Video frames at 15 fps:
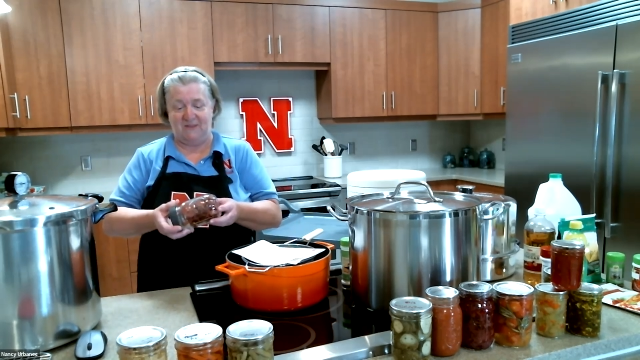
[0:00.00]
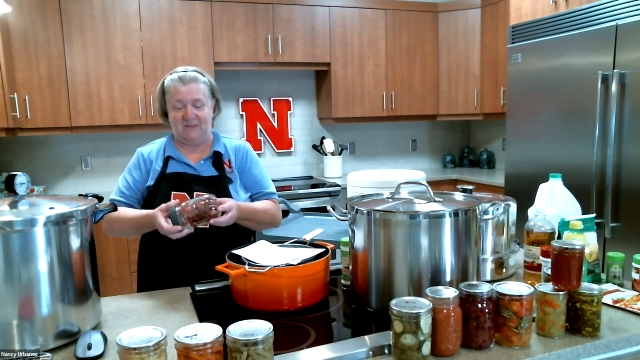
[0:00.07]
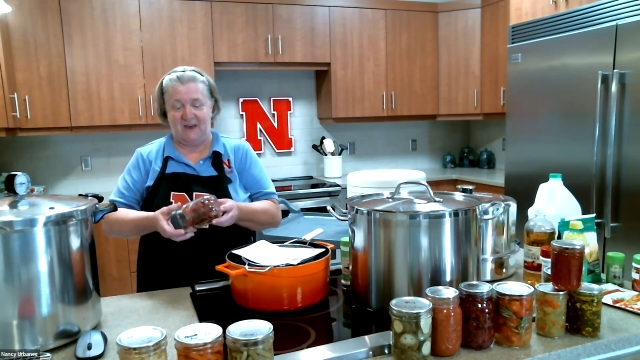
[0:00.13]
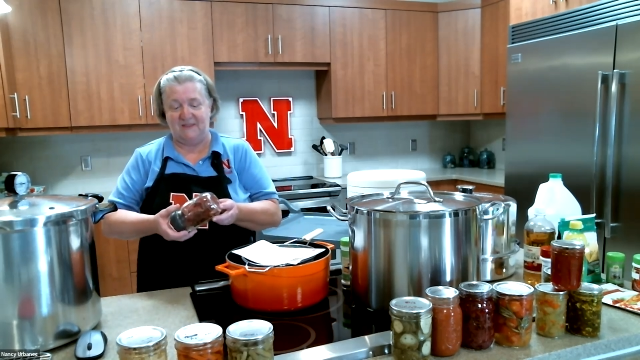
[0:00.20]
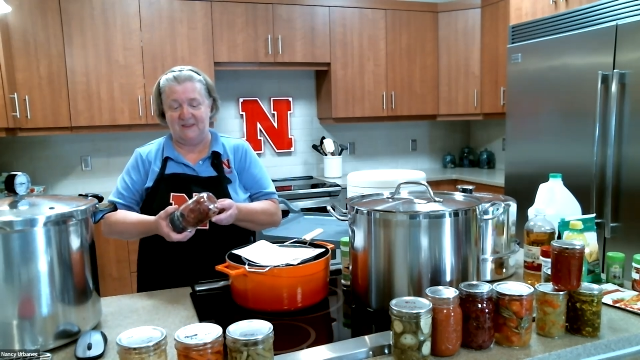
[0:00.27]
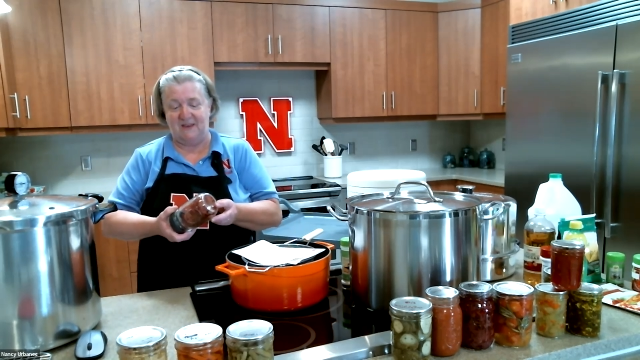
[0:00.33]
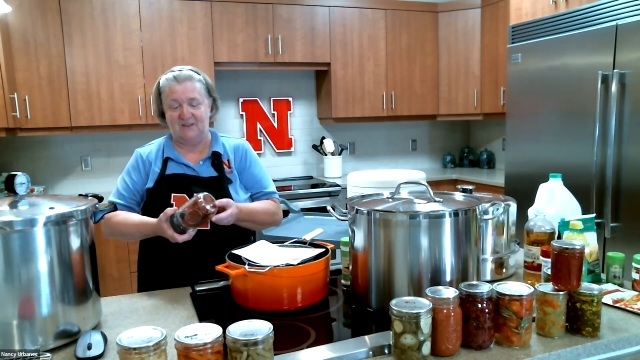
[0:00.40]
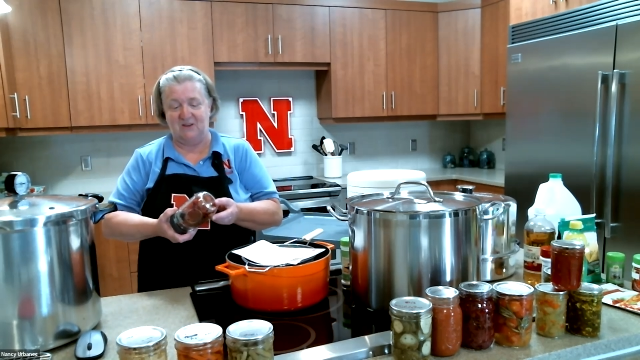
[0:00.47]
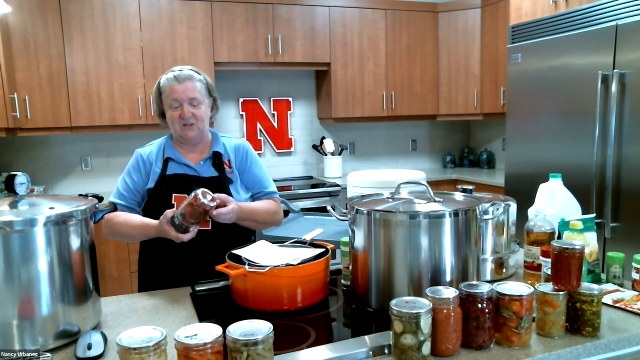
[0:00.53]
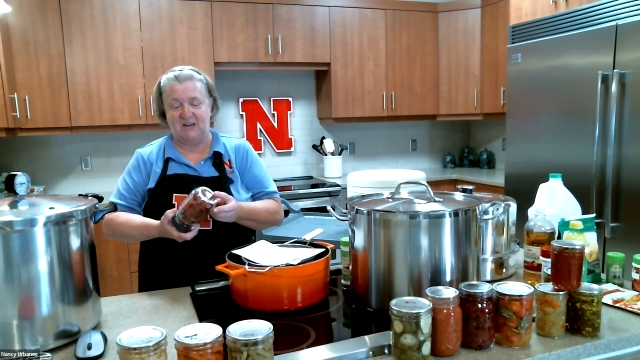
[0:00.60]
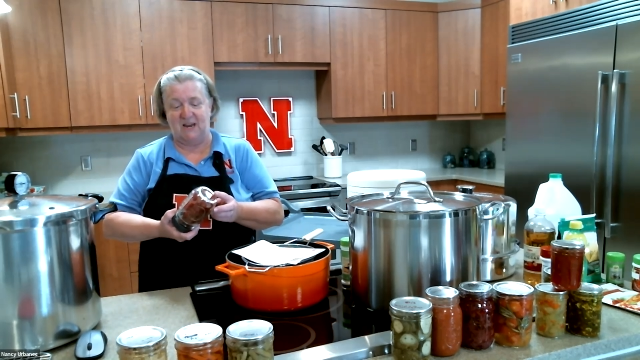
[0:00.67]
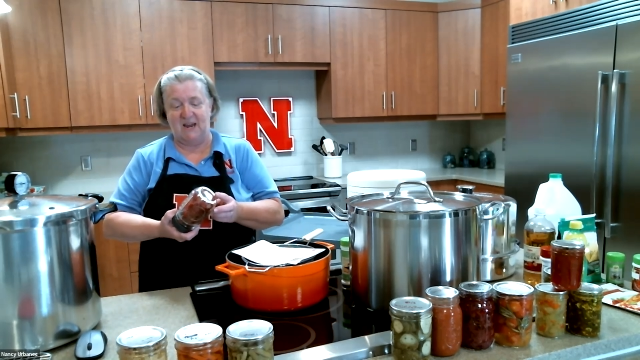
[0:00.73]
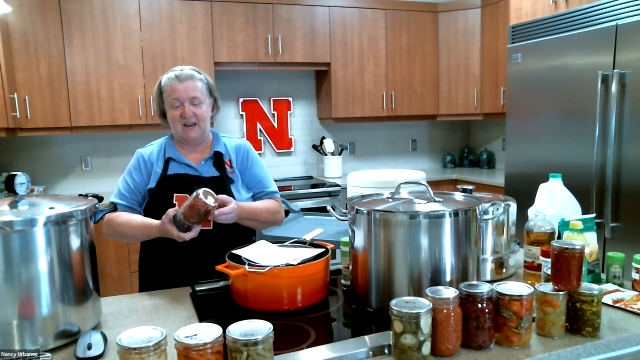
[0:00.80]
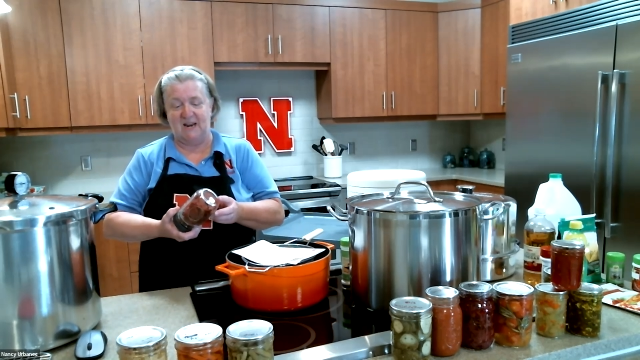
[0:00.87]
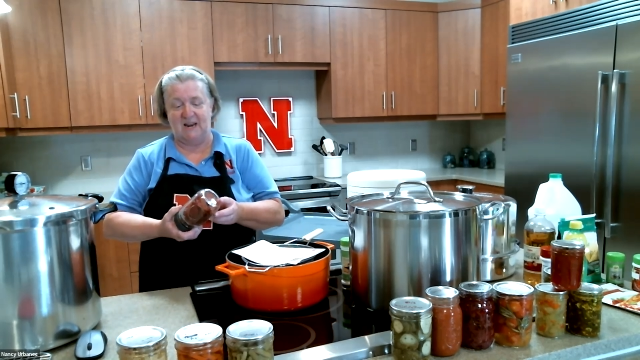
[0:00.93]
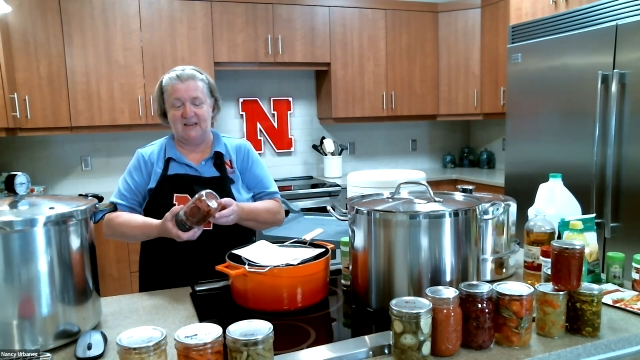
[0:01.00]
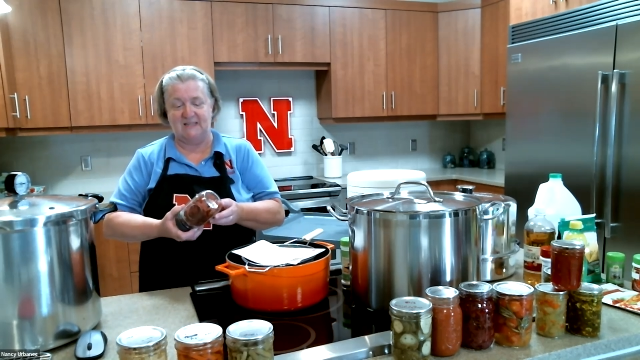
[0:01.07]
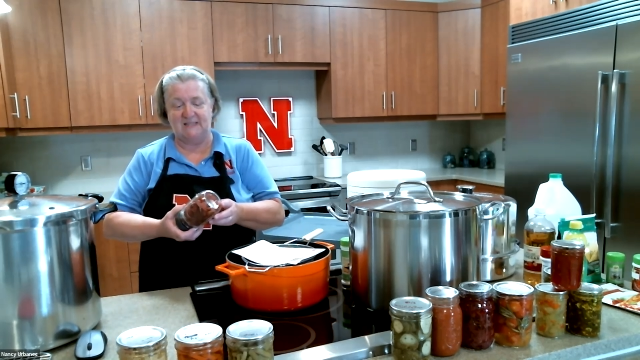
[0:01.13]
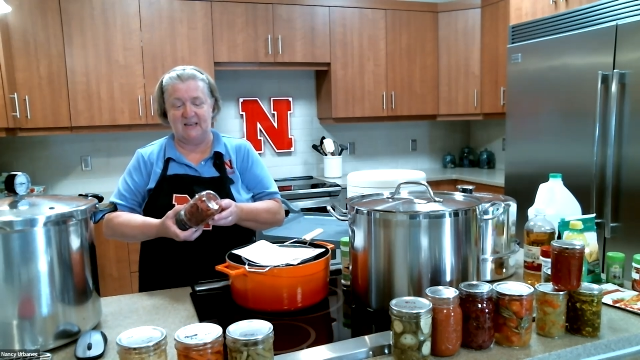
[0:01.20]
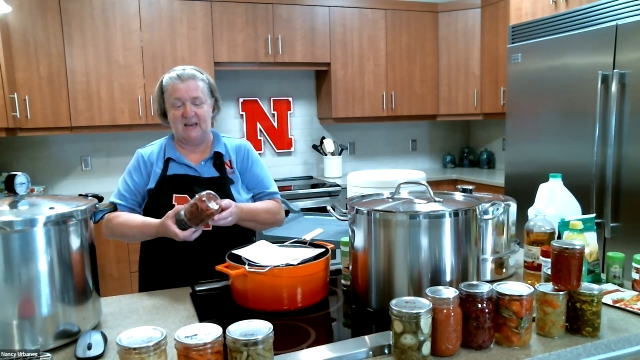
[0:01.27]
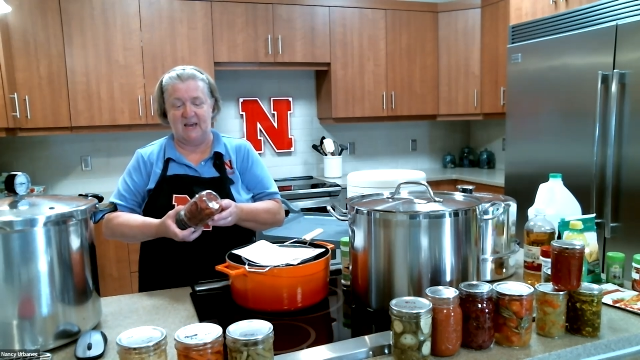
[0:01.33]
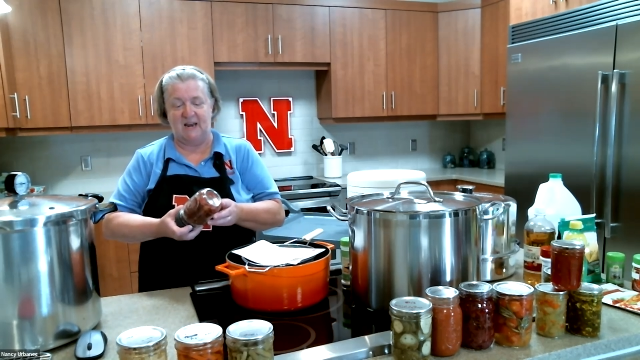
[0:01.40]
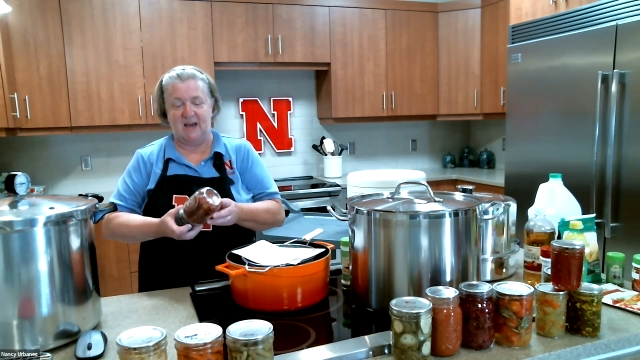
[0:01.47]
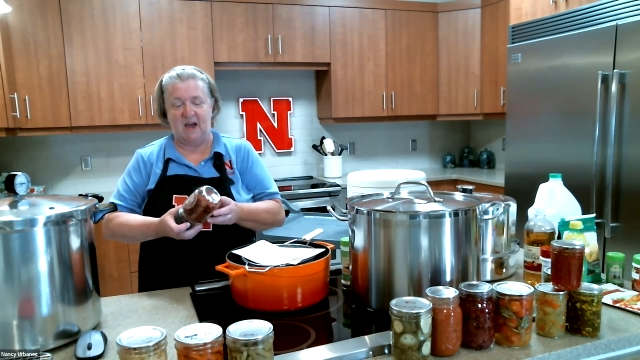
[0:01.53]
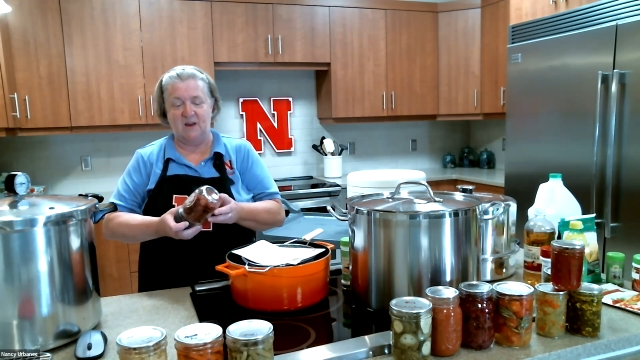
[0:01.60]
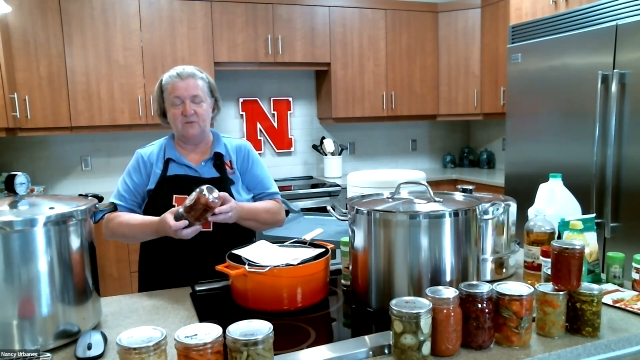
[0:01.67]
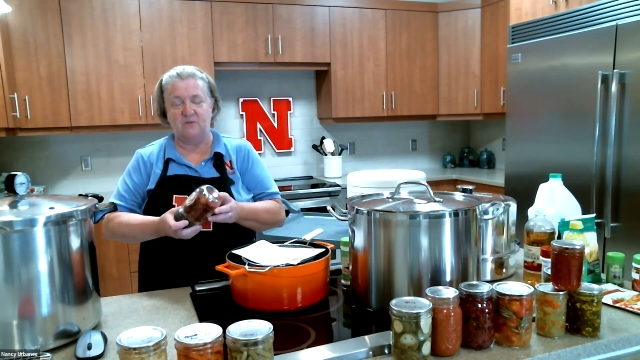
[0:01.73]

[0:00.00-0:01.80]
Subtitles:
that the other day, and I said,